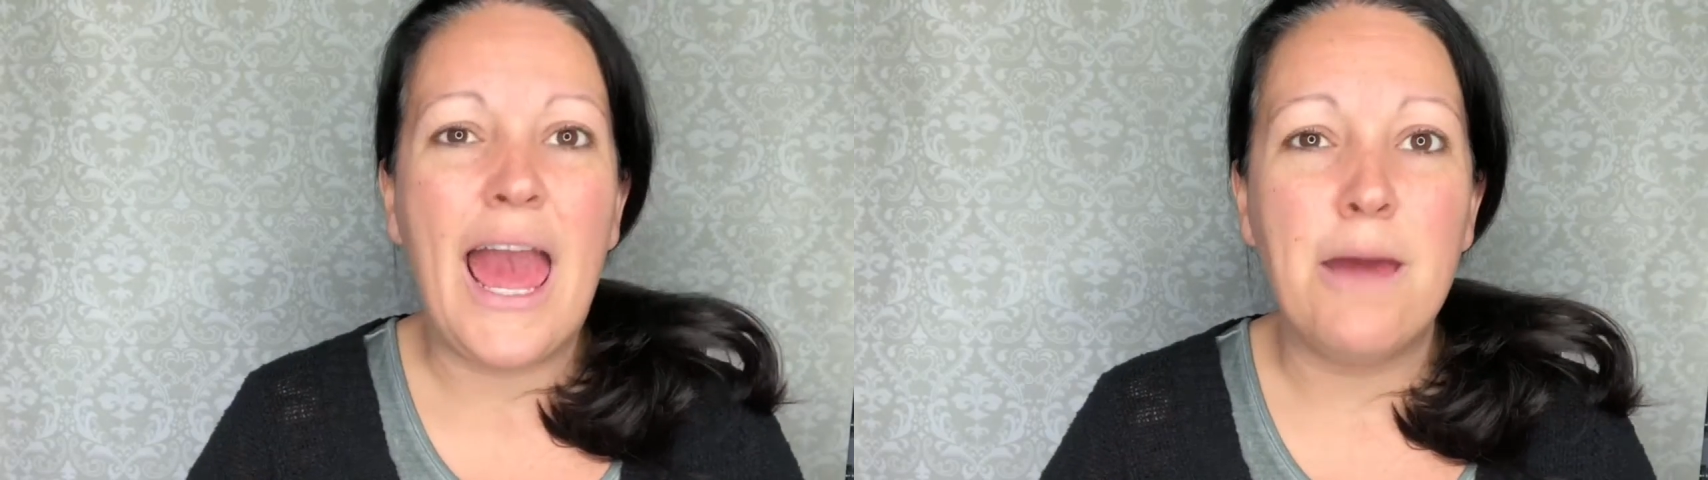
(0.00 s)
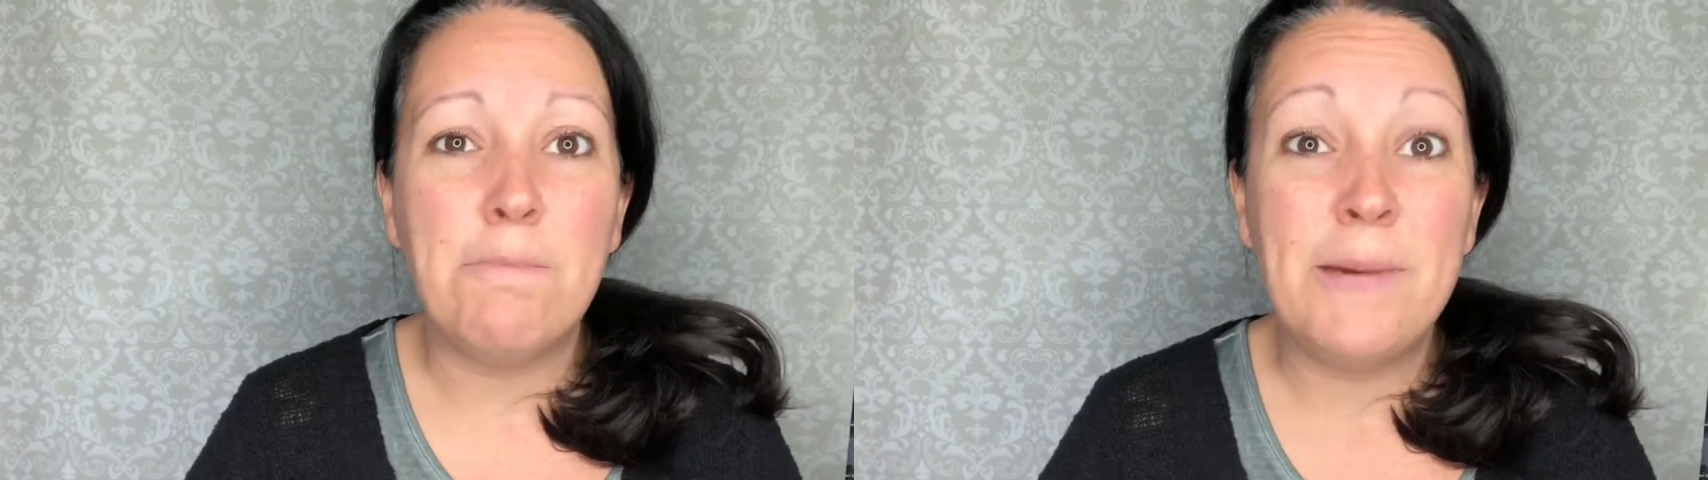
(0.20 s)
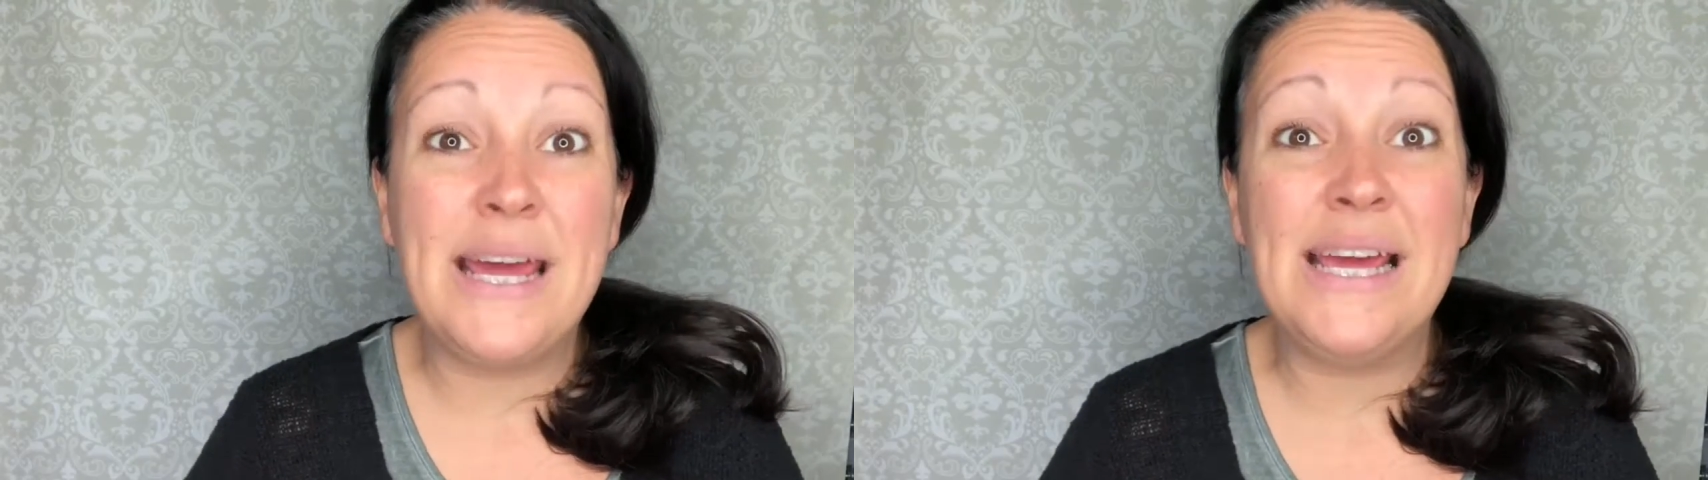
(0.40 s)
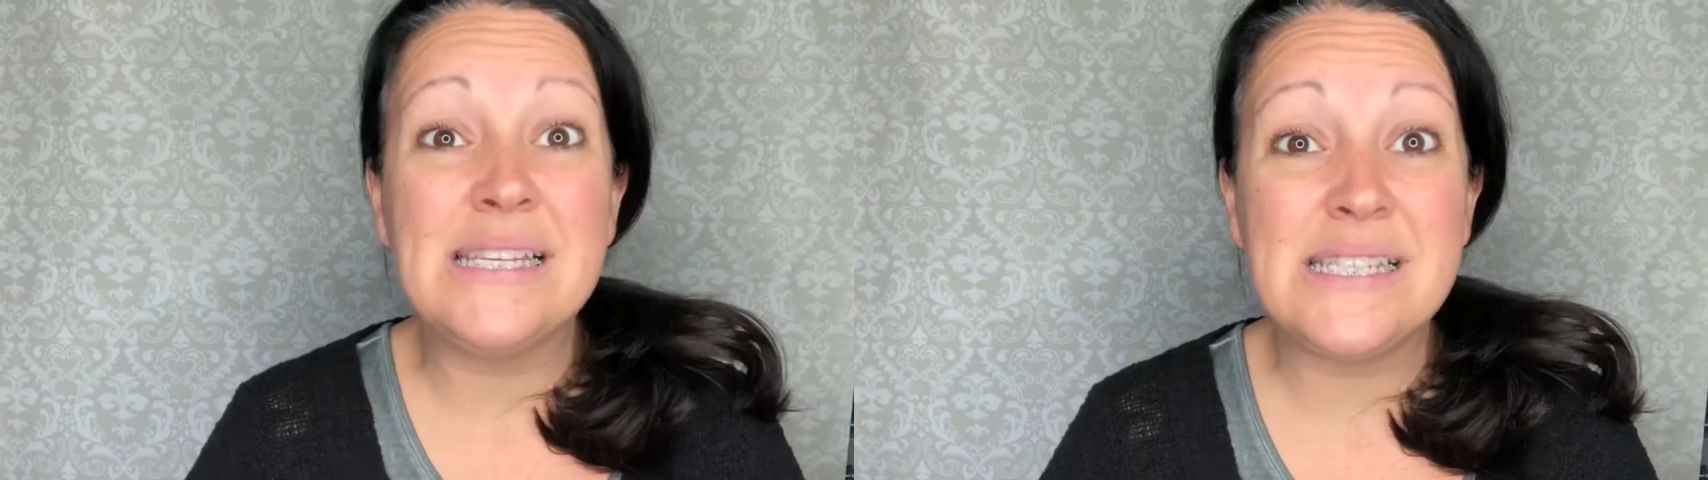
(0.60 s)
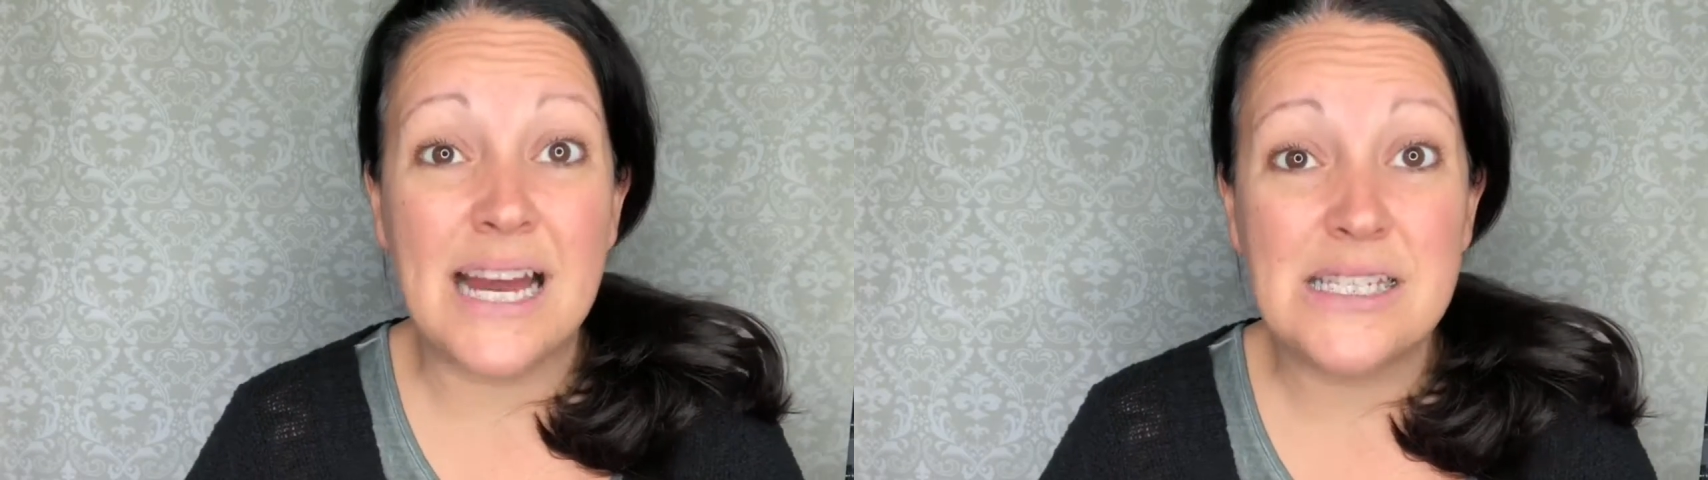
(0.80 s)
A
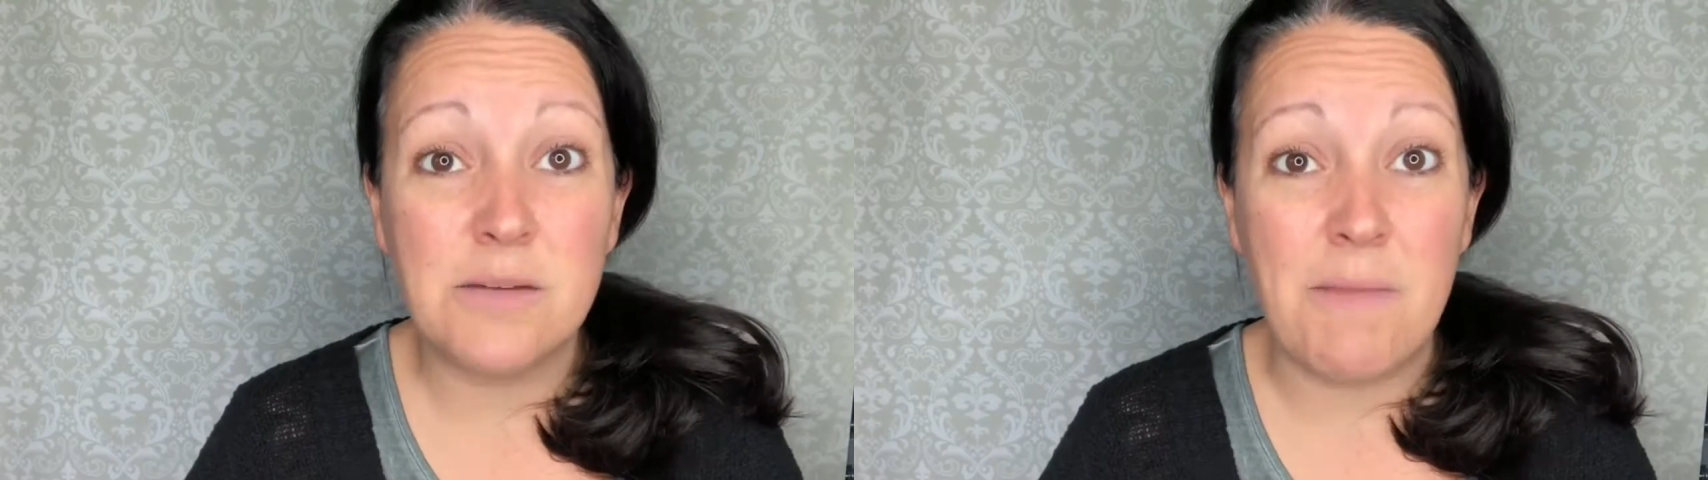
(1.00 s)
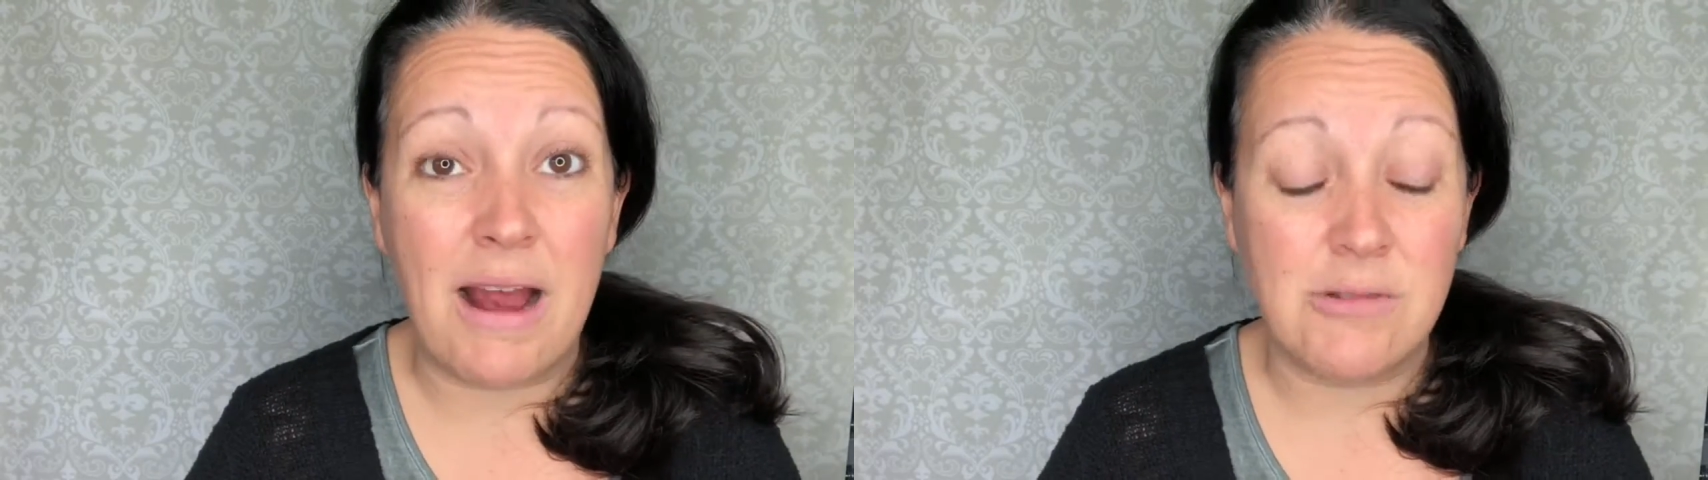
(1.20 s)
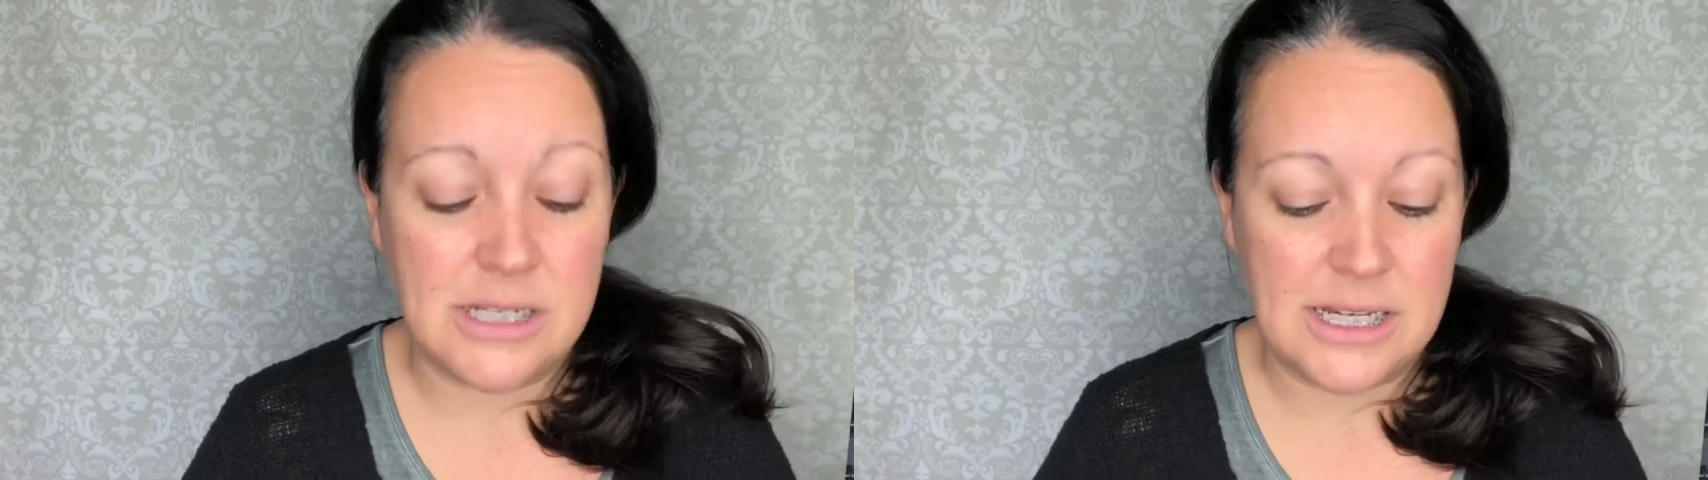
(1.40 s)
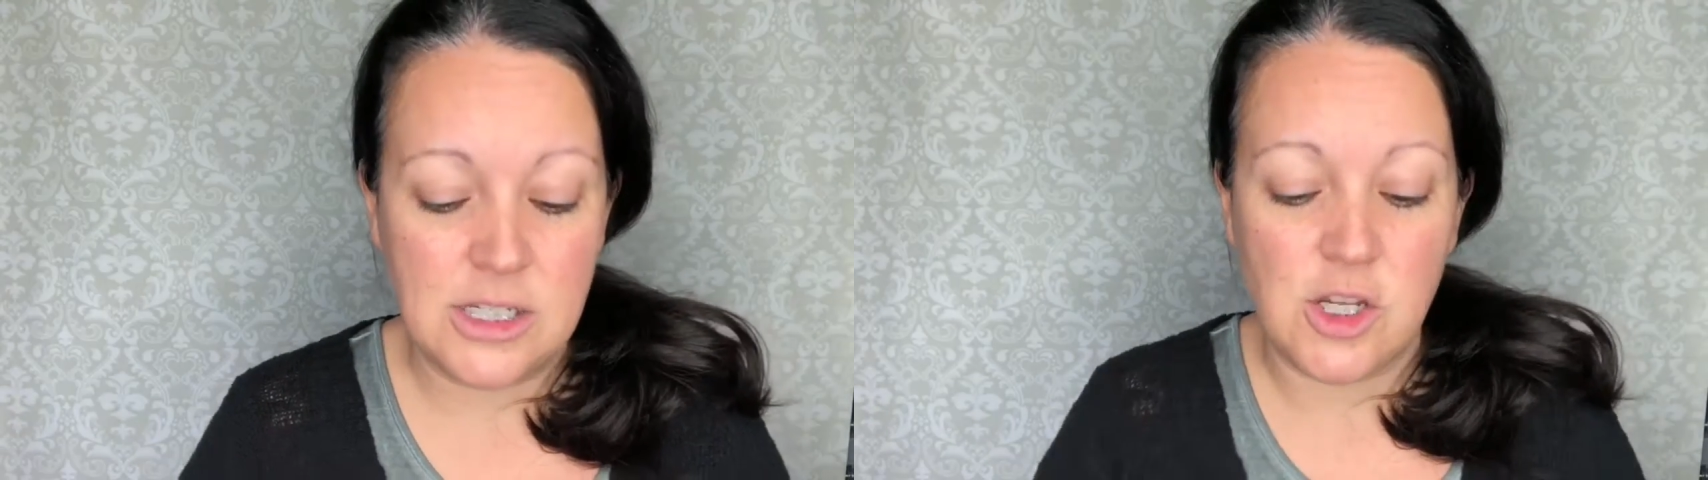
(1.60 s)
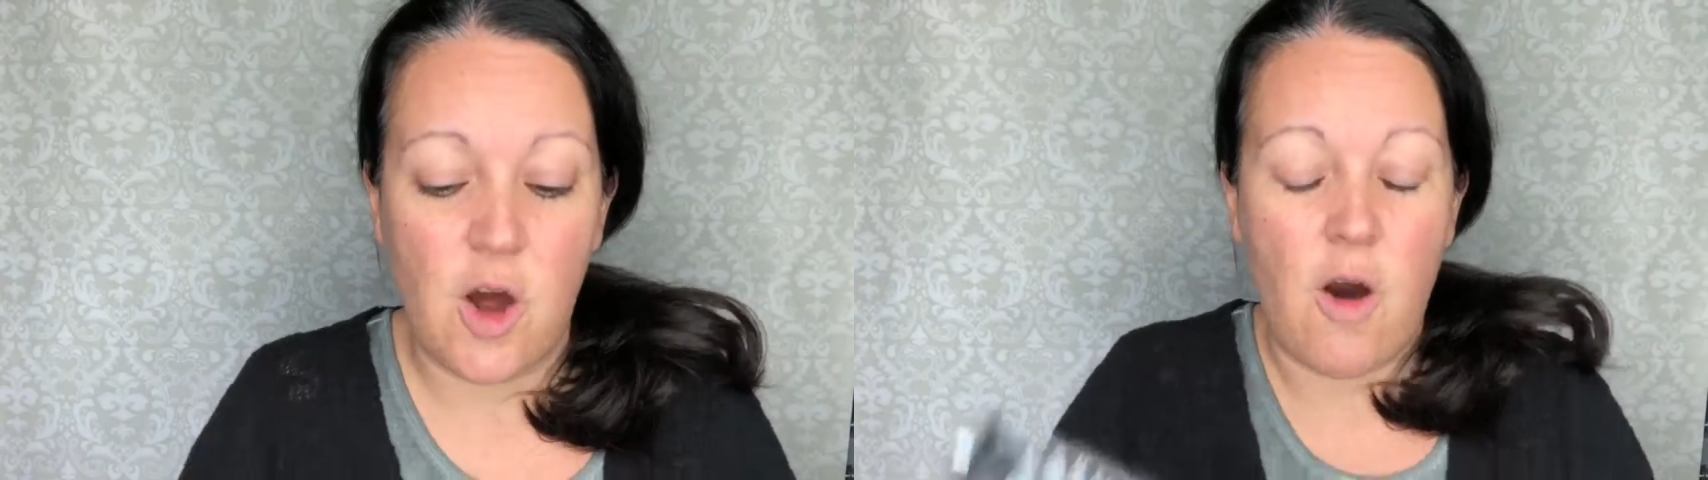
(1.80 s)
pea-size amount is